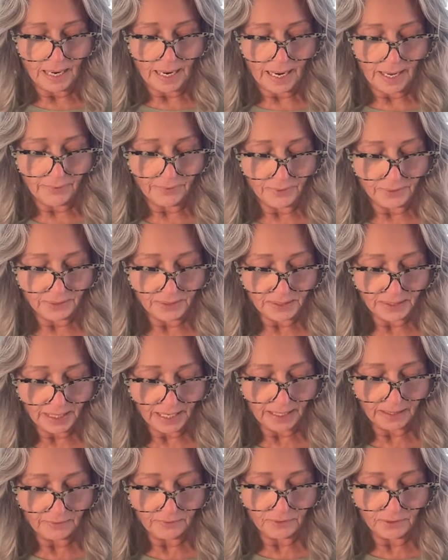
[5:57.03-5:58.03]
On this
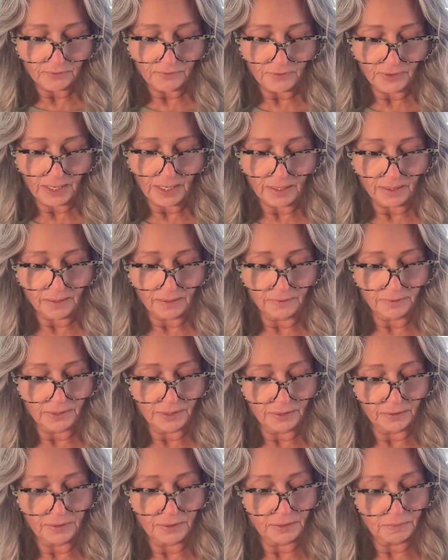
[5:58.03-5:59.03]
side of the veil,
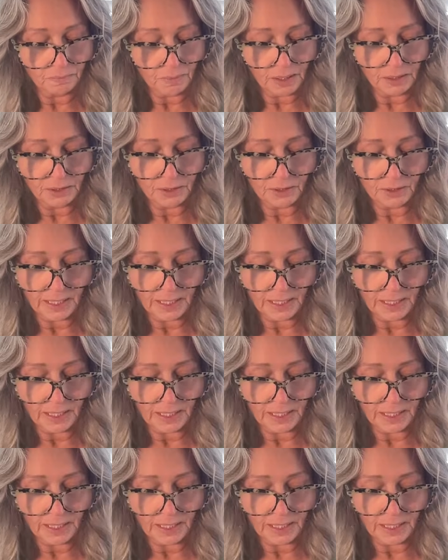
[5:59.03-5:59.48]
there is much